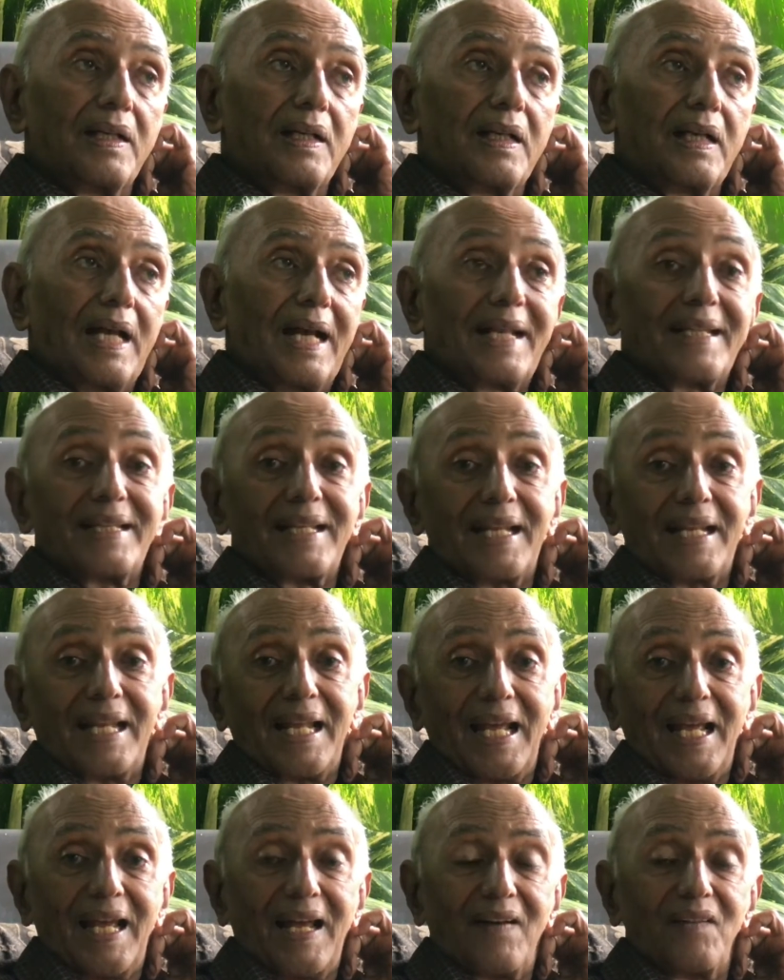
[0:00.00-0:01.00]
And that I
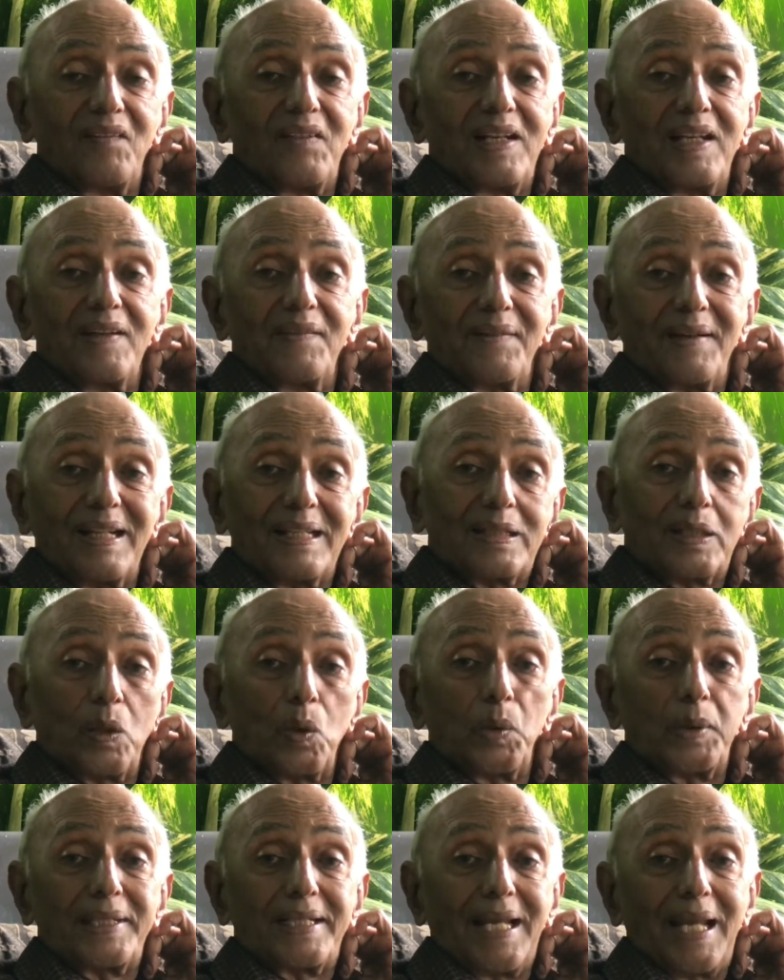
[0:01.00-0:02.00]
have lived
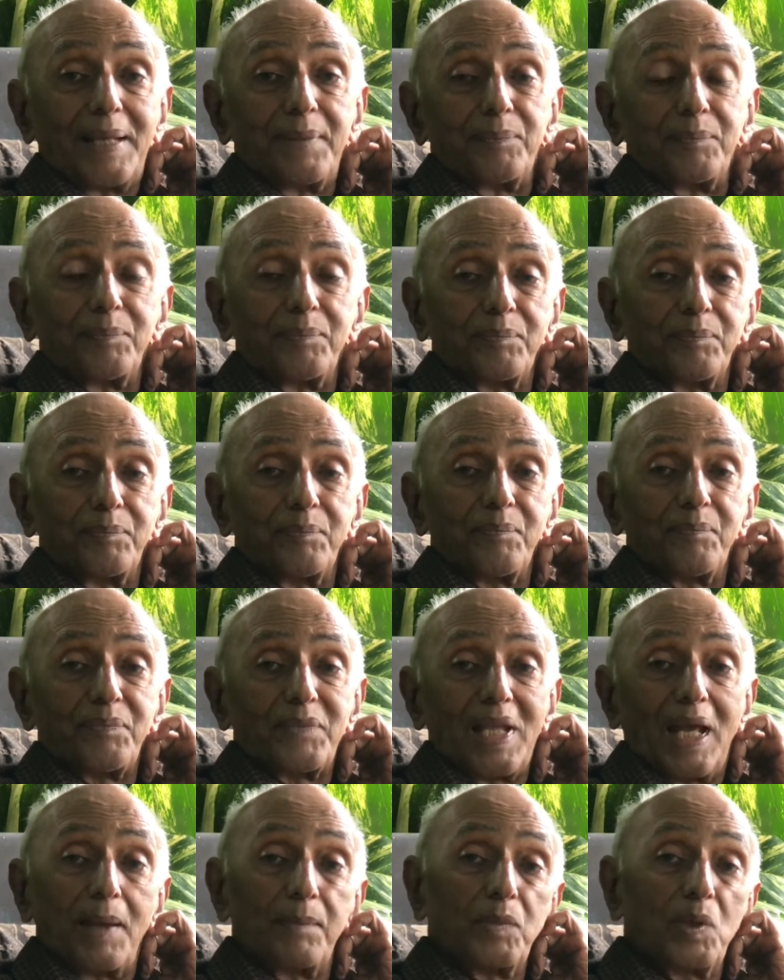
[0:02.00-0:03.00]
through time.
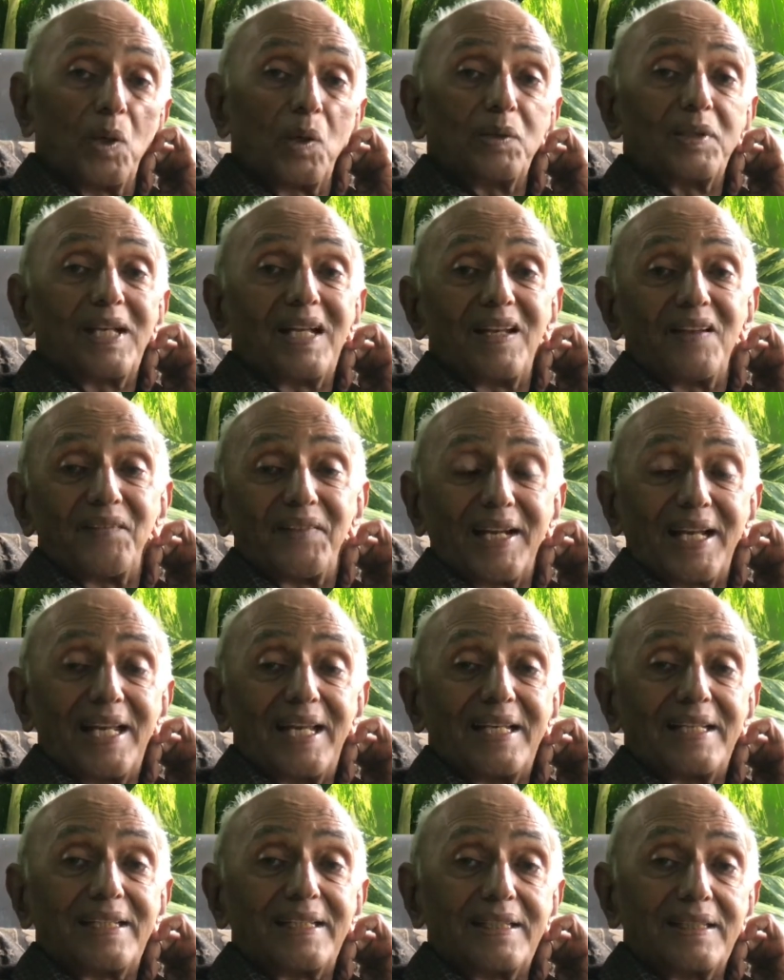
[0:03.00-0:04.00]
I am going to live
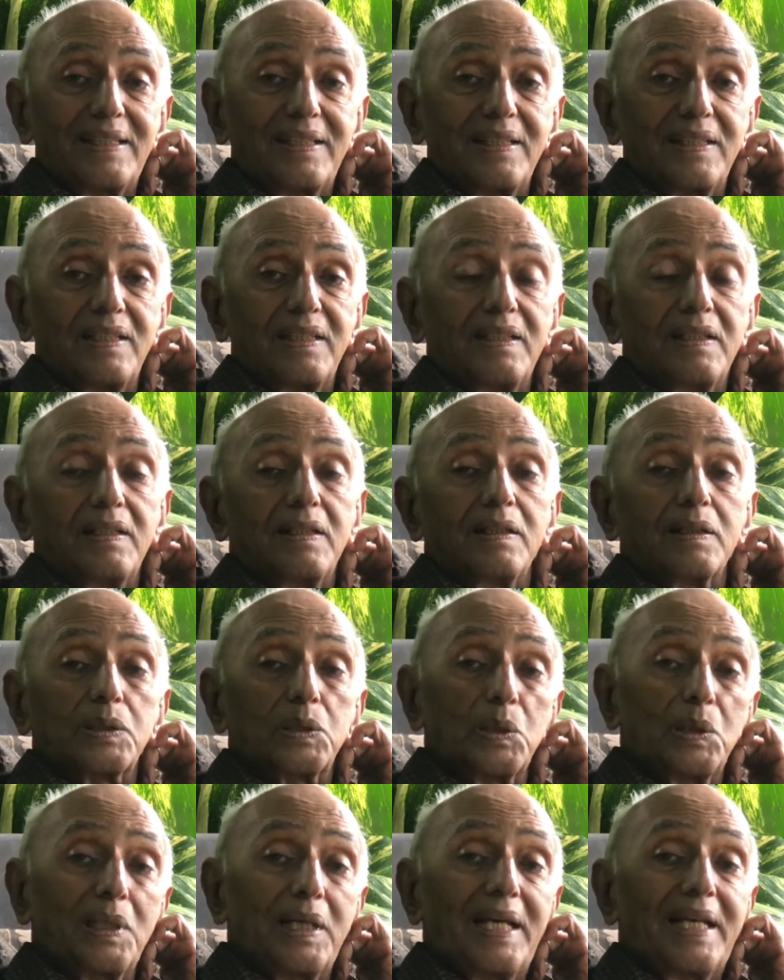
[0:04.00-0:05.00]
again.
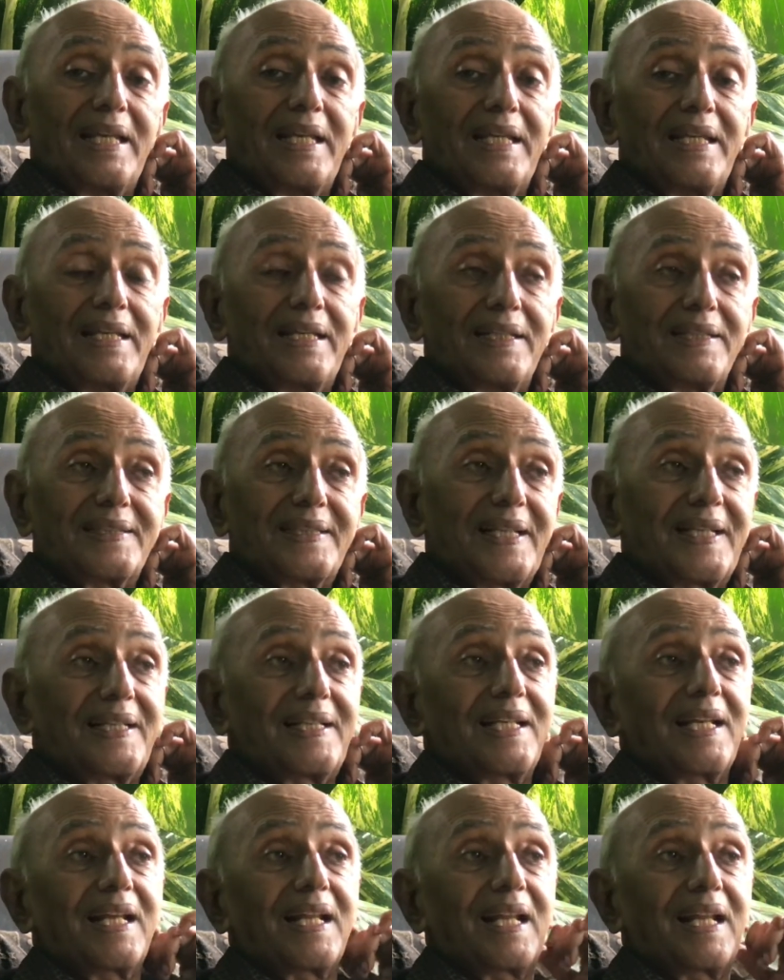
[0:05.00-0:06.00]
So I sit
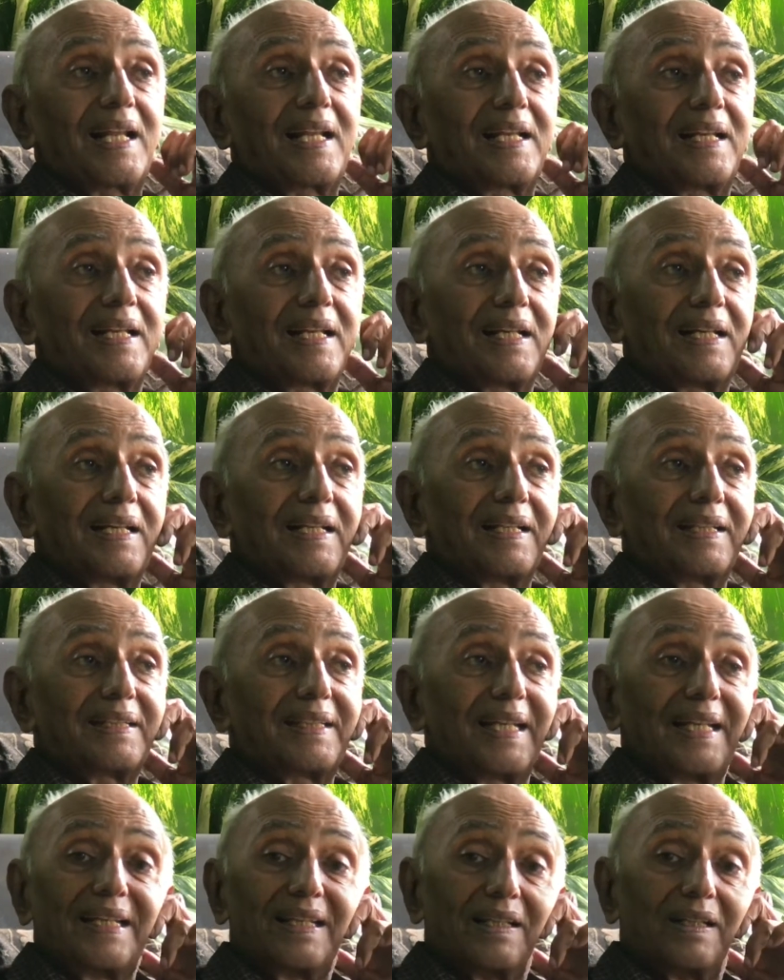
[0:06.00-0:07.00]
here and
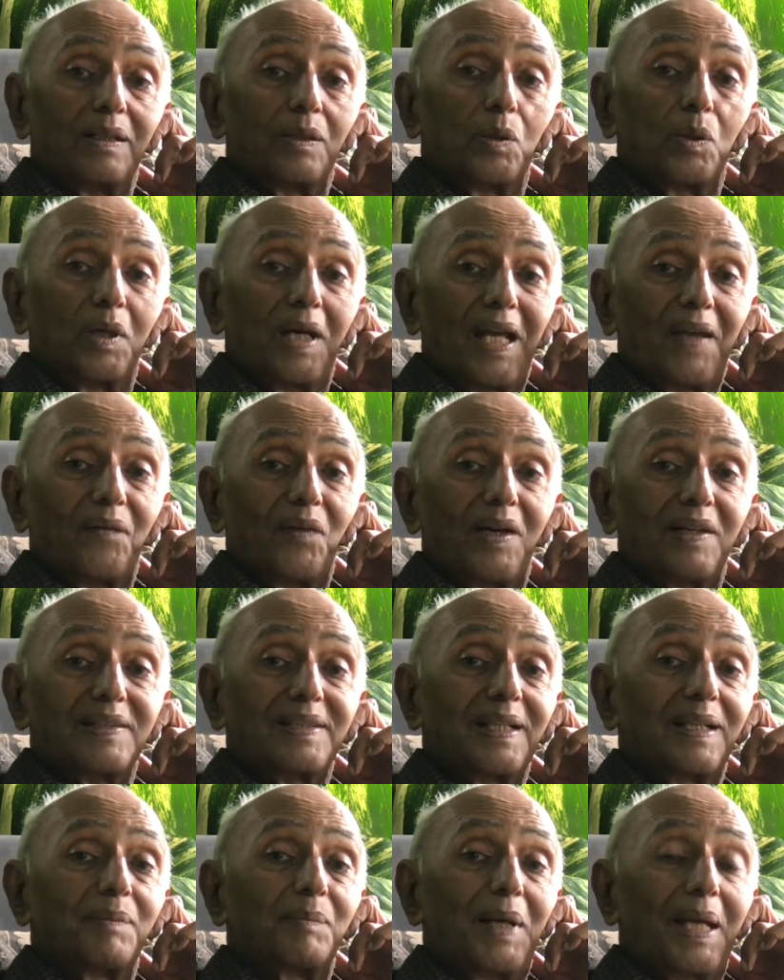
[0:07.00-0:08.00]
think who I was
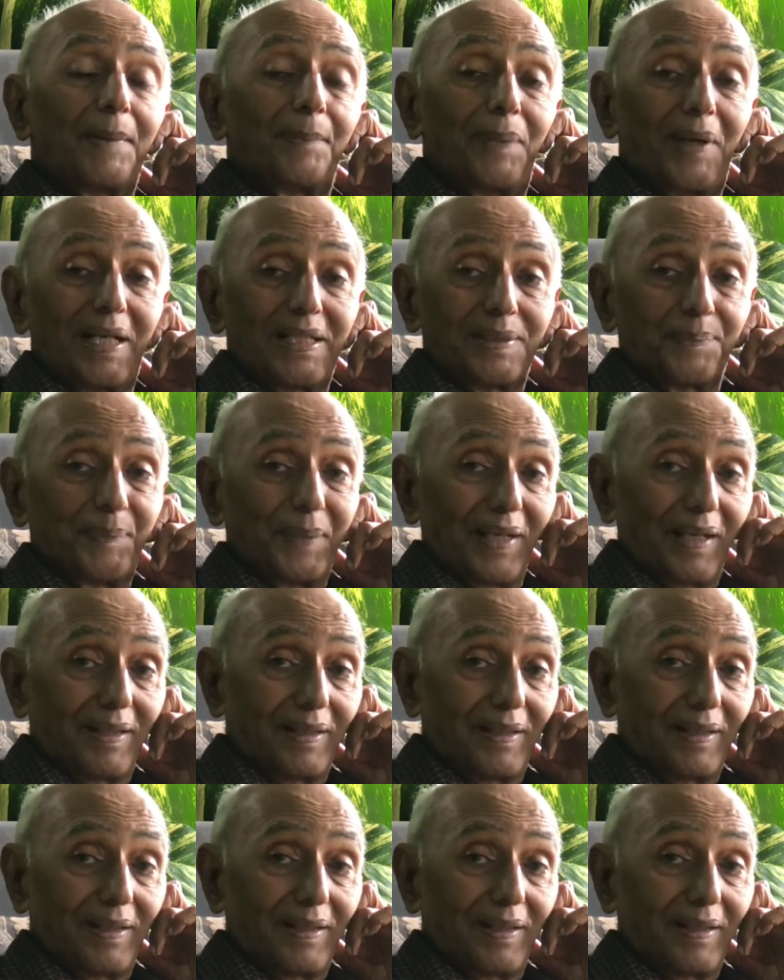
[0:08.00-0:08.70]
in my past birth.